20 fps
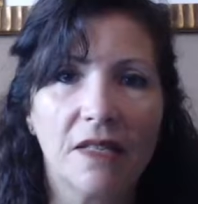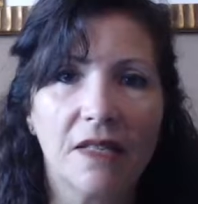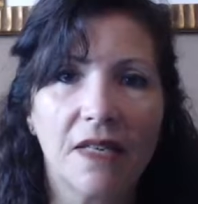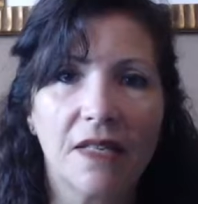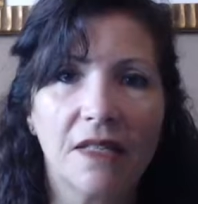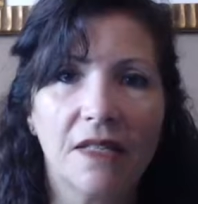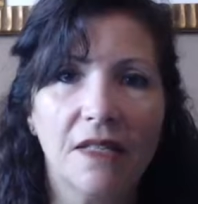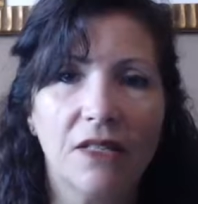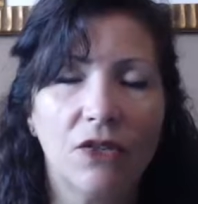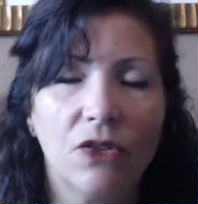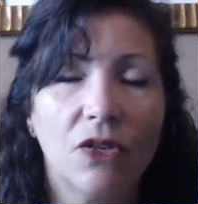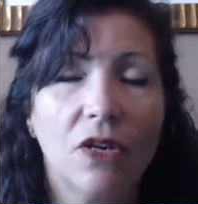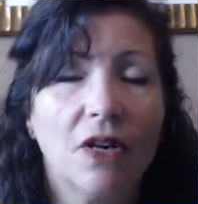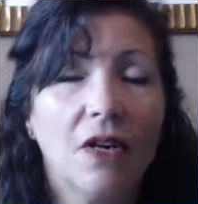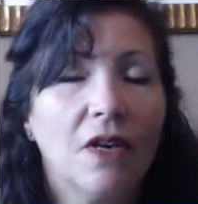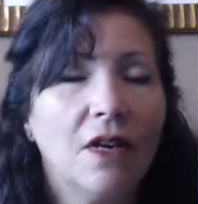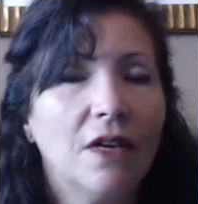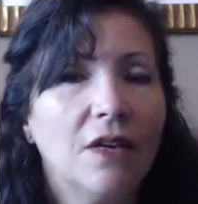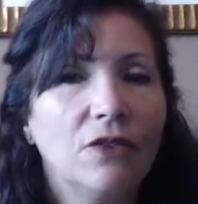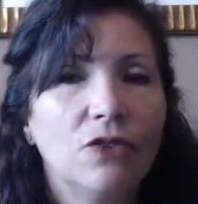next year.
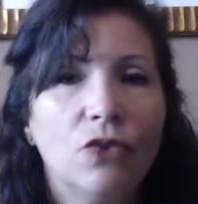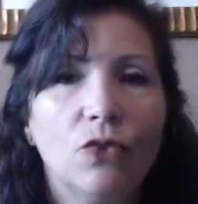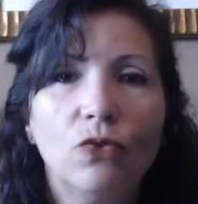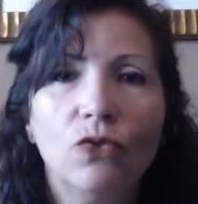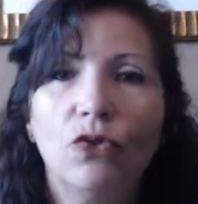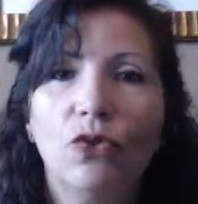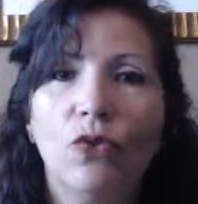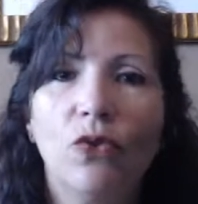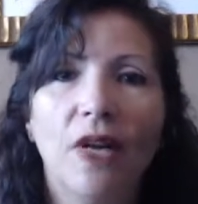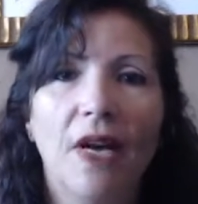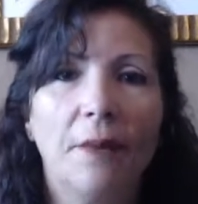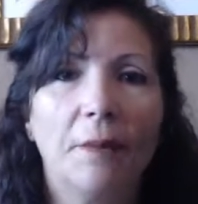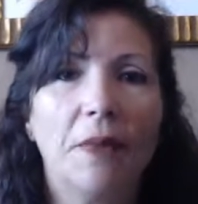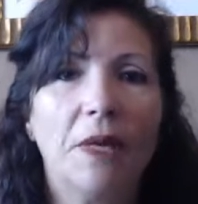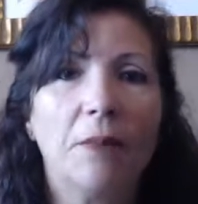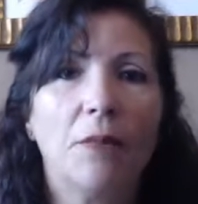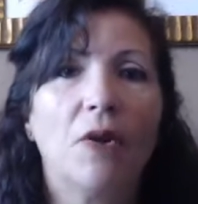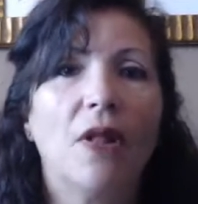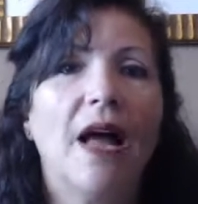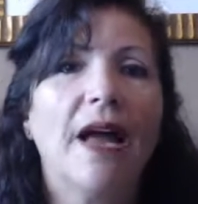Don't do
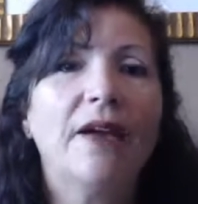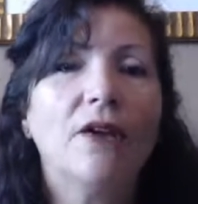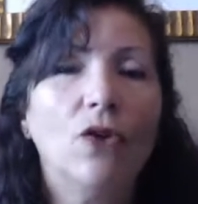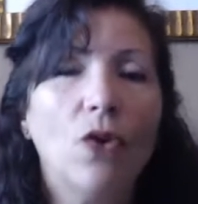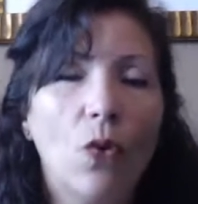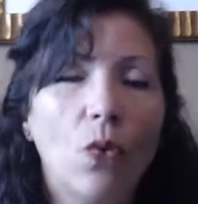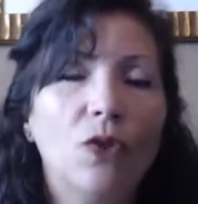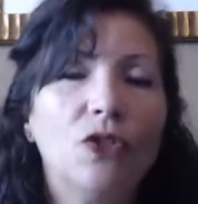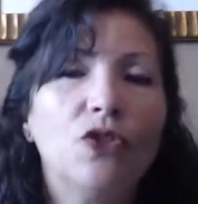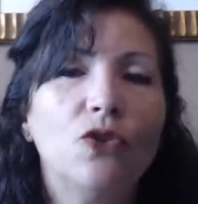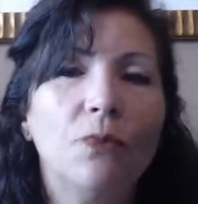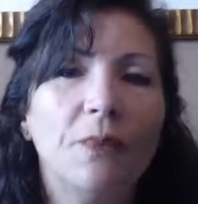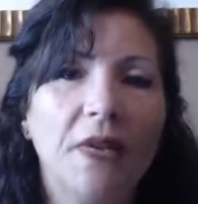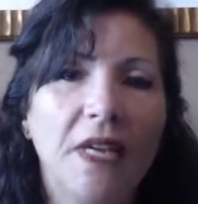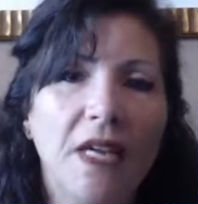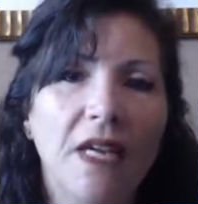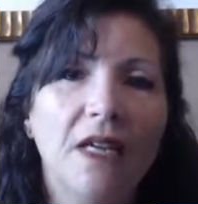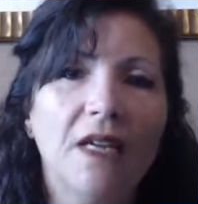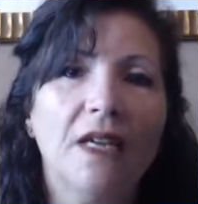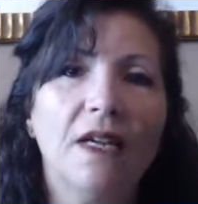that, people. I know what you
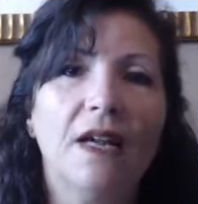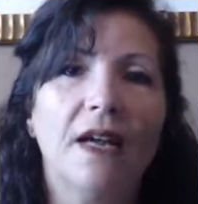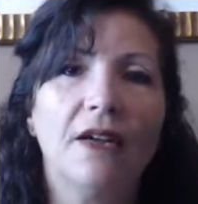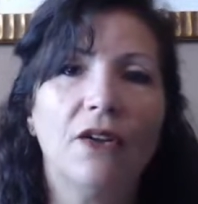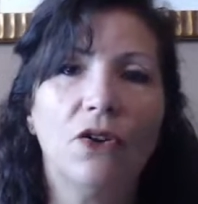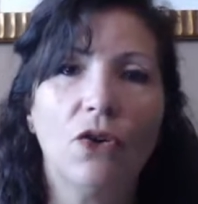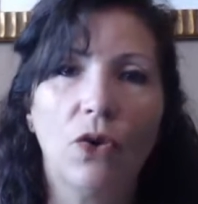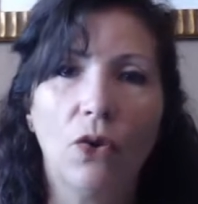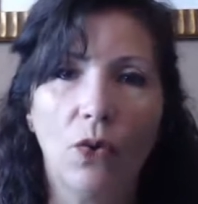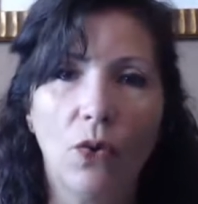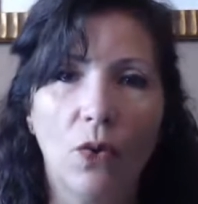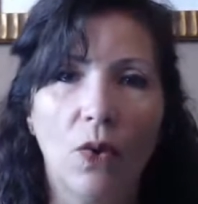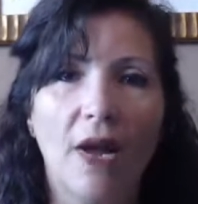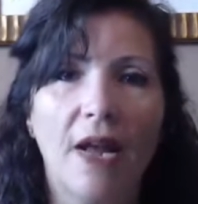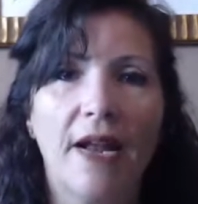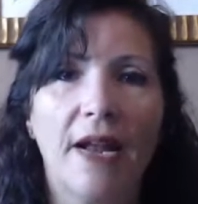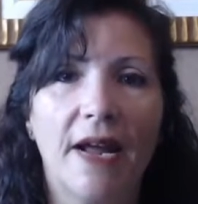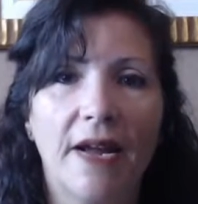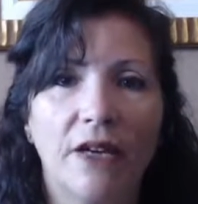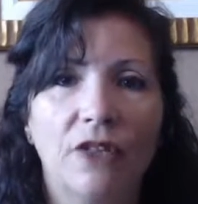mean, and I know
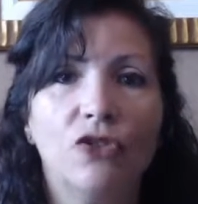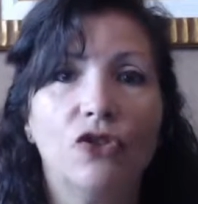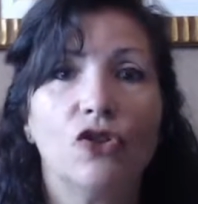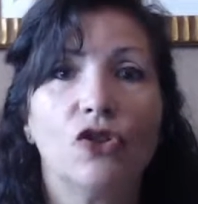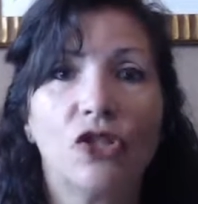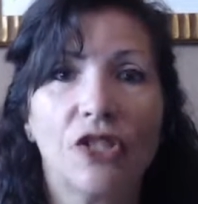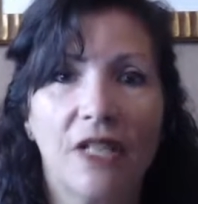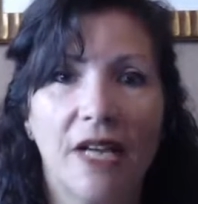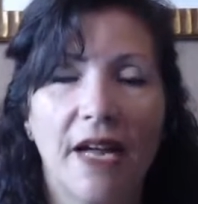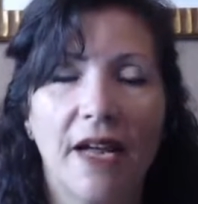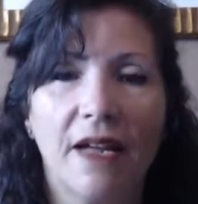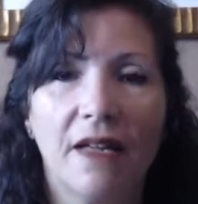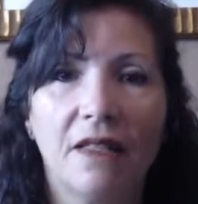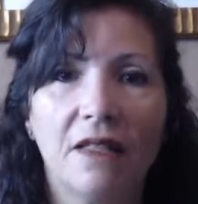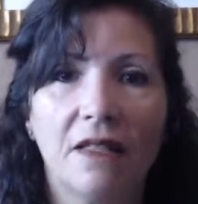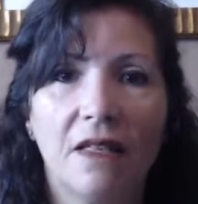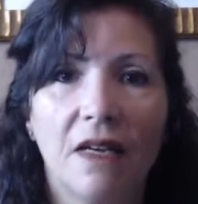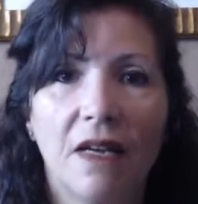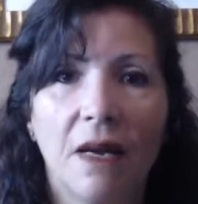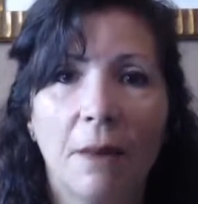and I
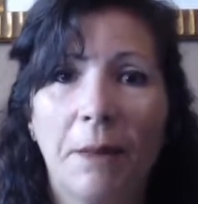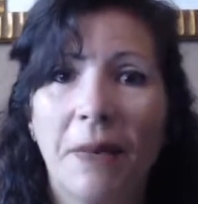understand.